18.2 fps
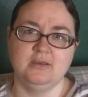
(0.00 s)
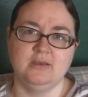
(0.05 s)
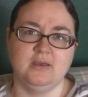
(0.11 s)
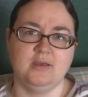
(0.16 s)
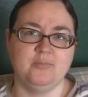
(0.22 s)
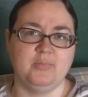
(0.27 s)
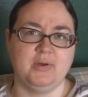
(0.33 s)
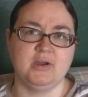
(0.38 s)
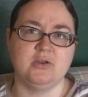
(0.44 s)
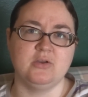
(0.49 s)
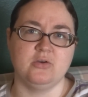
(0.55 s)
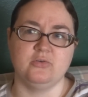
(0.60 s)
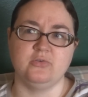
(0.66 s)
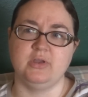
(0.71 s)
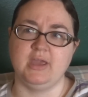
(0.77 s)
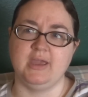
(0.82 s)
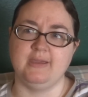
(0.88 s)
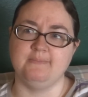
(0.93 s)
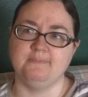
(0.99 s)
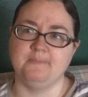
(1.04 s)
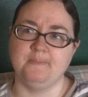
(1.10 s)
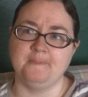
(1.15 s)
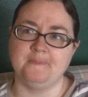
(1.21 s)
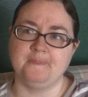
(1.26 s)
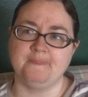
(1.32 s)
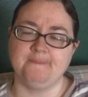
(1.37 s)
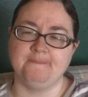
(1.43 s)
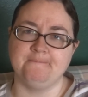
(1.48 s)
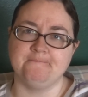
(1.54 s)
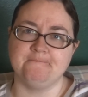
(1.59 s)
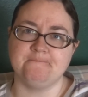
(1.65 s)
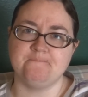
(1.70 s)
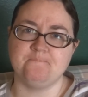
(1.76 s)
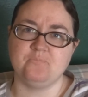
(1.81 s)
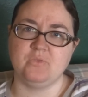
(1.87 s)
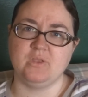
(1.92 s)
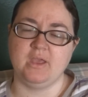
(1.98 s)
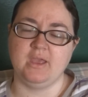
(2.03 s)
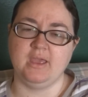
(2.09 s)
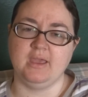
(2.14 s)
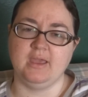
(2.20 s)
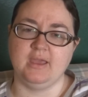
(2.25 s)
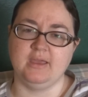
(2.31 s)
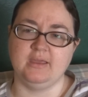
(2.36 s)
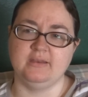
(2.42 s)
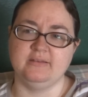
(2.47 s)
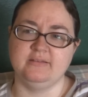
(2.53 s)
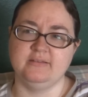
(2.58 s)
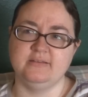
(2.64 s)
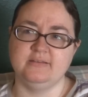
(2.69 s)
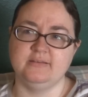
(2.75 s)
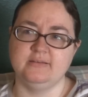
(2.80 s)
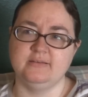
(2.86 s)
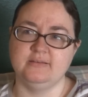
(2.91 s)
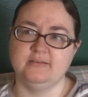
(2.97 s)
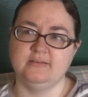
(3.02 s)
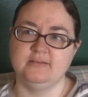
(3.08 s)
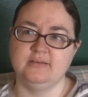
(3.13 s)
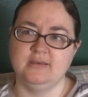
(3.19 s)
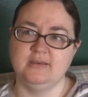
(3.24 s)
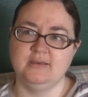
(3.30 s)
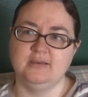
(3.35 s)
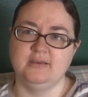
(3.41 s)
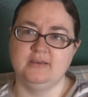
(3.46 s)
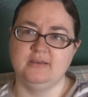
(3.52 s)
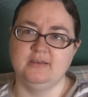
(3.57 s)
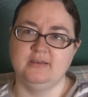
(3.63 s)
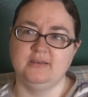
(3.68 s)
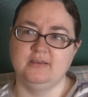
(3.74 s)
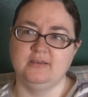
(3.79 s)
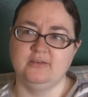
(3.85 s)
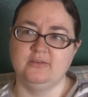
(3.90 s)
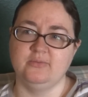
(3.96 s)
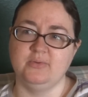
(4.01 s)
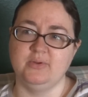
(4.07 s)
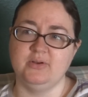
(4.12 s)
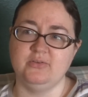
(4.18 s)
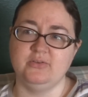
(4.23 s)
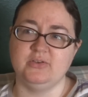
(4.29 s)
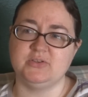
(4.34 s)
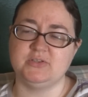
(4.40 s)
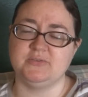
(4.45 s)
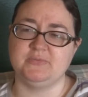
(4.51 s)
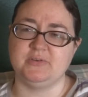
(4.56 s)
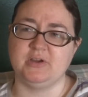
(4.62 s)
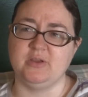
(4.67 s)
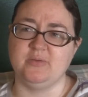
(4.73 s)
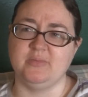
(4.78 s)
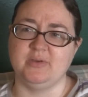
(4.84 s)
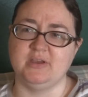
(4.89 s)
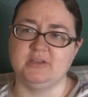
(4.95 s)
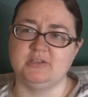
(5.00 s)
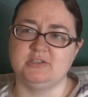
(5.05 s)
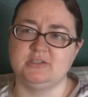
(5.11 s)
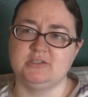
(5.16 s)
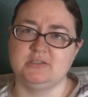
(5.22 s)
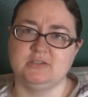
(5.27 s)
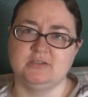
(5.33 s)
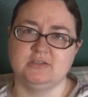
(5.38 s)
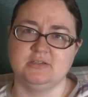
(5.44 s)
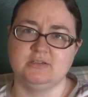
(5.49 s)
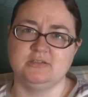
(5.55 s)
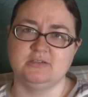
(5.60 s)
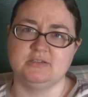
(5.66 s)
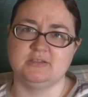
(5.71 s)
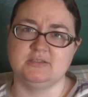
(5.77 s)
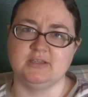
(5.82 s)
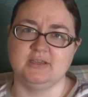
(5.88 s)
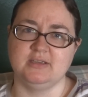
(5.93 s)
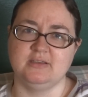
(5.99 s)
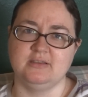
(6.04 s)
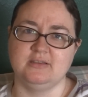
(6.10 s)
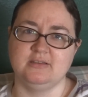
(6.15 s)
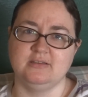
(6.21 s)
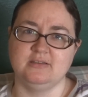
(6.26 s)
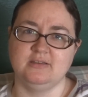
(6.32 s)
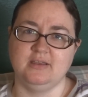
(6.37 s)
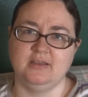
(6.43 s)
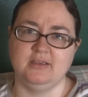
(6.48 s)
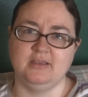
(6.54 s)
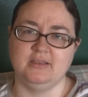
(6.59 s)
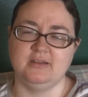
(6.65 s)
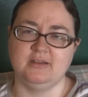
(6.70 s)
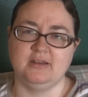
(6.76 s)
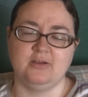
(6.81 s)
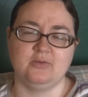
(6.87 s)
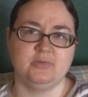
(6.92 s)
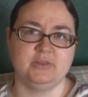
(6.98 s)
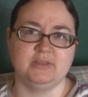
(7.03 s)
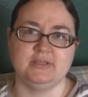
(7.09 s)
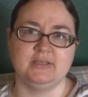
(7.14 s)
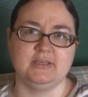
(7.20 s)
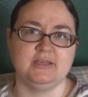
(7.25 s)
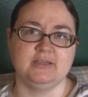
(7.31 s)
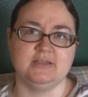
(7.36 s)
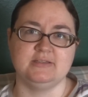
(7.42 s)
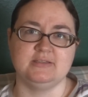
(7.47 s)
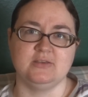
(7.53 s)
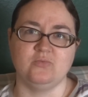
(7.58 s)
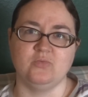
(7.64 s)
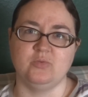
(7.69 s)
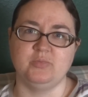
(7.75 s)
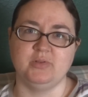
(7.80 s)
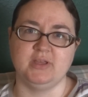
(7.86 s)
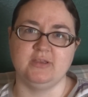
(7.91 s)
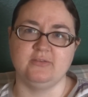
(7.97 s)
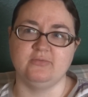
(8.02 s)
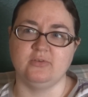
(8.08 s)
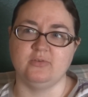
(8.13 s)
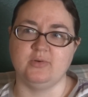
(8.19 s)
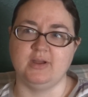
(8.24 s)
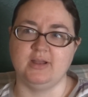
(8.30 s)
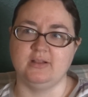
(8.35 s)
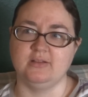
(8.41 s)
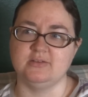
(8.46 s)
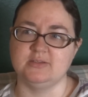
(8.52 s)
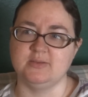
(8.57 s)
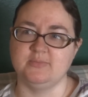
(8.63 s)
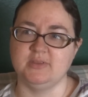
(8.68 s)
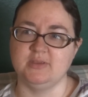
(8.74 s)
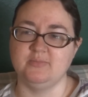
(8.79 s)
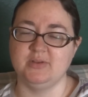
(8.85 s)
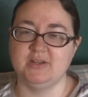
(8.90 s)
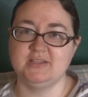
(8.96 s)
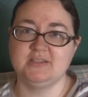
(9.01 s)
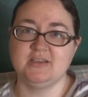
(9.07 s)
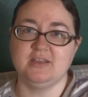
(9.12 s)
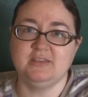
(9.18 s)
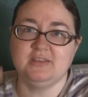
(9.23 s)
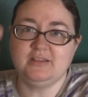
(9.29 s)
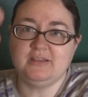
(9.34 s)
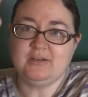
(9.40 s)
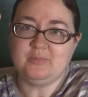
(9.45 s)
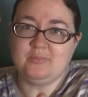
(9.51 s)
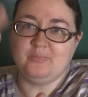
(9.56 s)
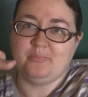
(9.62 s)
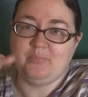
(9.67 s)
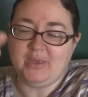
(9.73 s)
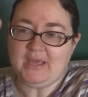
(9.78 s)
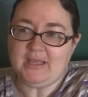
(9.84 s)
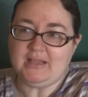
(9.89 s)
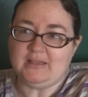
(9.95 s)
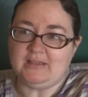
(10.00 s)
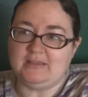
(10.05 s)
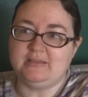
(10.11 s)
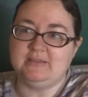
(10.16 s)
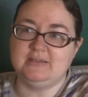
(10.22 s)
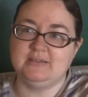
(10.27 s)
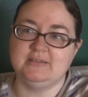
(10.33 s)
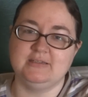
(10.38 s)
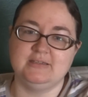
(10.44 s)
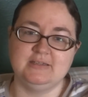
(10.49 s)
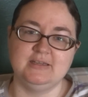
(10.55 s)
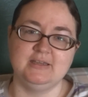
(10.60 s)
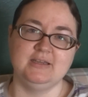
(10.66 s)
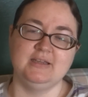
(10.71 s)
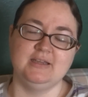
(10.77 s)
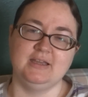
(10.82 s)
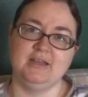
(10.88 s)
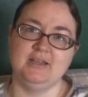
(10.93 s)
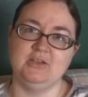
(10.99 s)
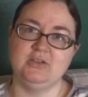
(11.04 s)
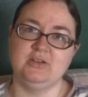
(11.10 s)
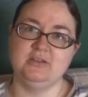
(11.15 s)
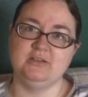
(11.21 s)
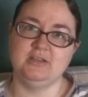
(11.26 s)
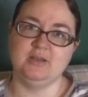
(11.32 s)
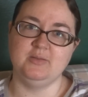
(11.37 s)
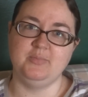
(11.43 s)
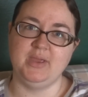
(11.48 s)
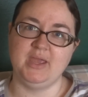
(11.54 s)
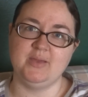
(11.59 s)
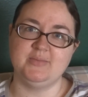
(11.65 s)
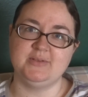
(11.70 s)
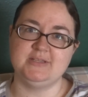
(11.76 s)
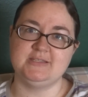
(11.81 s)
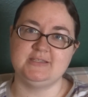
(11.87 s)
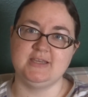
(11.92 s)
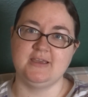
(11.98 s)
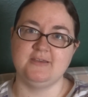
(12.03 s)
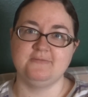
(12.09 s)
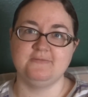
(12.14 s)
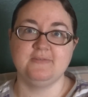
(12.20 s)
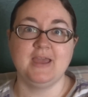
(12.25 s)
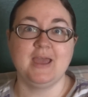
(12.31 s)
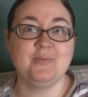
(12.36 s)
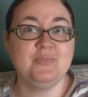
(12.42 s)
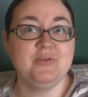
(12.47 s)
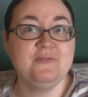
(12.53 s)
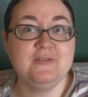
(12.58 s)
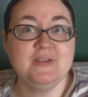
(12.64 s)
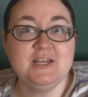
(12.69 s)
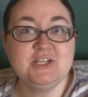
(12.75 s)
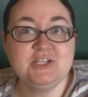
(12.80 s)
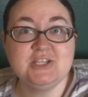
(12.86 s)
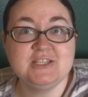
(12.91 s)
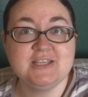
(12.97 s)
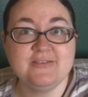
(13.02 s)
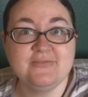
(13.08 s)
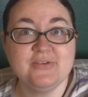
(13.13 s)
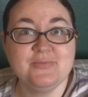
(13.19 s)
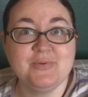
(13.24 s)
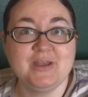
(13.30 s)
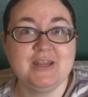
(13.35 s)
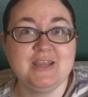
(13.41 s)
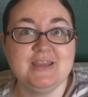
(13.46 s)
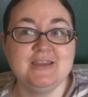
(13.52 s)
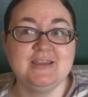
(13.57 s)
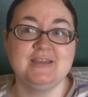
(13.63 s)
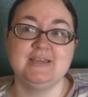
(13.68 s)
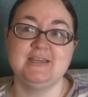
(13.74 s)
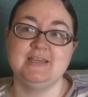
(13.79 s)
a, a Bunko game and we don't use it very much. Just like I get it out with the kids and we'll play for a while or something. But it's got the little bell and I could have done a Pam and Steph. Happy finishes everybody.